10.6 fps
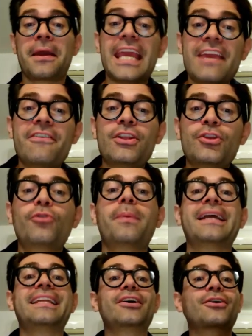even though by
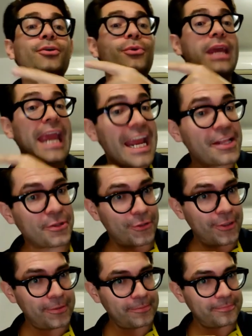their
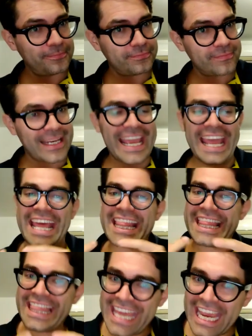creator,
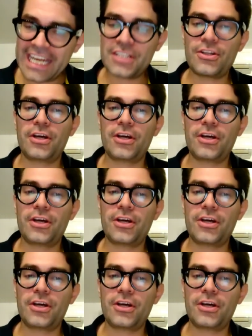then it's